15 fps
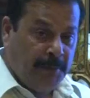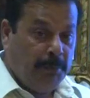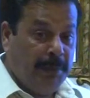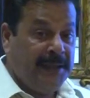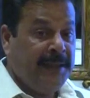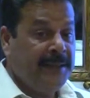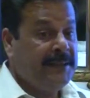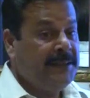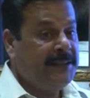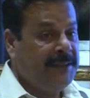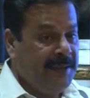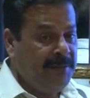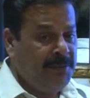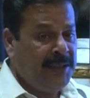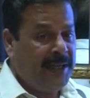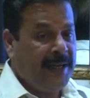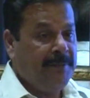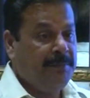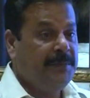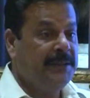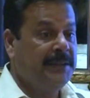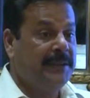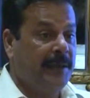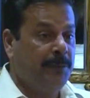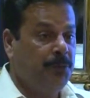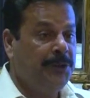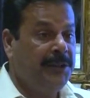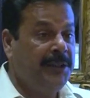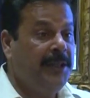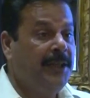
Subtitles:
But at the same time, this community